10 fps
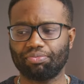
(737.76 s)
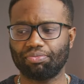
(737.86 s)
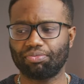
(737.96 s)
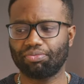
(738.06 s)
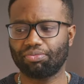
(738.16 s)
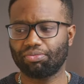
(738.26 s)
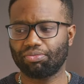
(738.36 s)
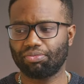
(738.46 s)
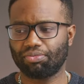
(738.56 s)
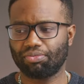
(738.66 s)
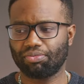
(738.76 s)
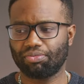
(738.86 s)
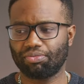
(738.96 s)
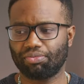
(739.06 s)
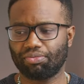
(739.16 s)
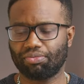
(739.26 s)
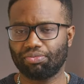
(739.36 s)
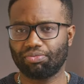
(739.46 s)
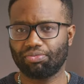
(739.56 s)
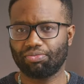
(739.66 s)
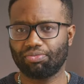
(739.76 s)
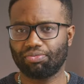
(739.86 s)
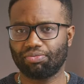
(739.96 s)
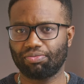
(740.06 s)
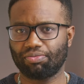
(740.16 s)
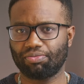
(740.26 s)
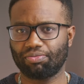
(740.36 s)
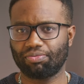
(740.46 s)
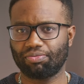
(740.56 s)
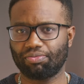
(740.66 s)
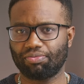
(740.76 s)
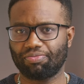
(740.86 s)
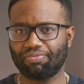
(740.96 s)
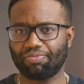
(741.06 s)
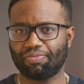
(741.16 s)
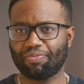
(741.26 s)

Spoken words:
[no speech]